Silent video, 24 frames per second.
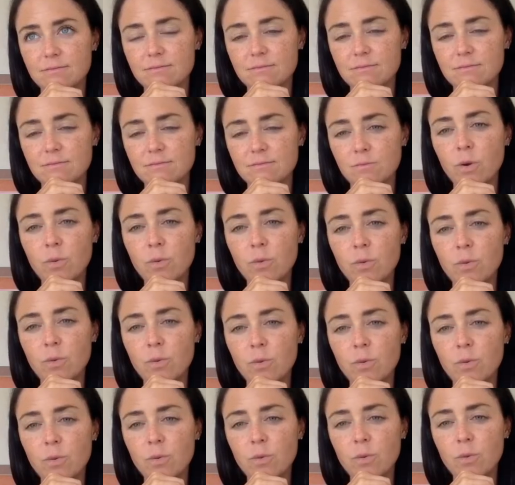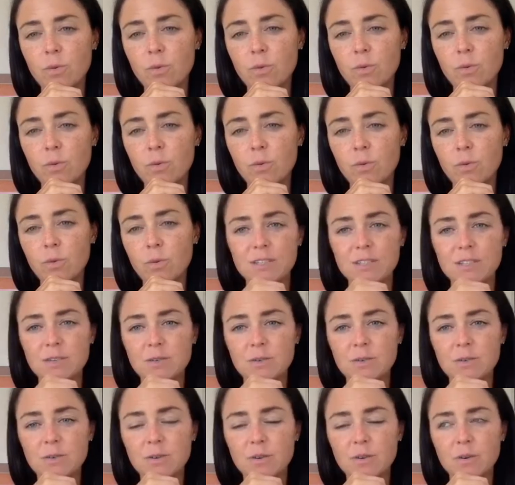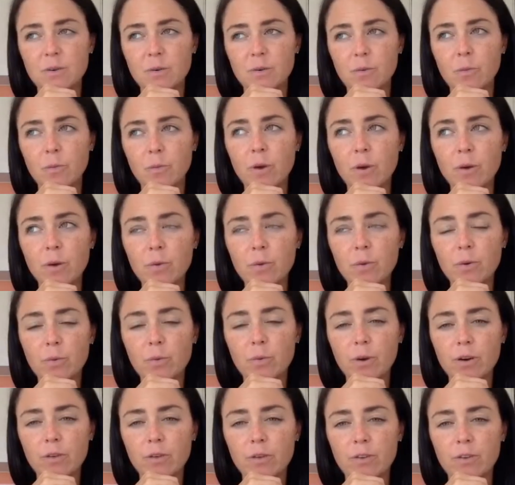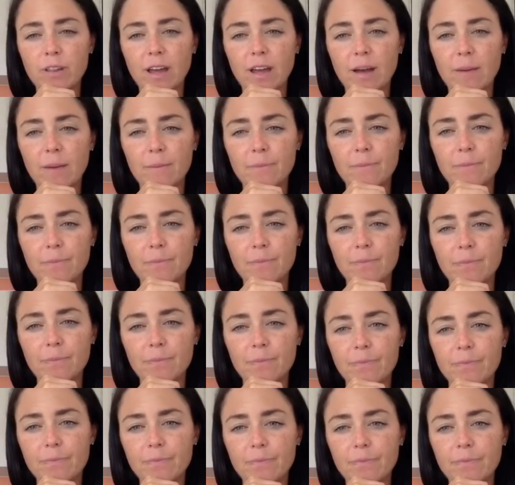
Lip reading: What would they want to buy? What would work for them?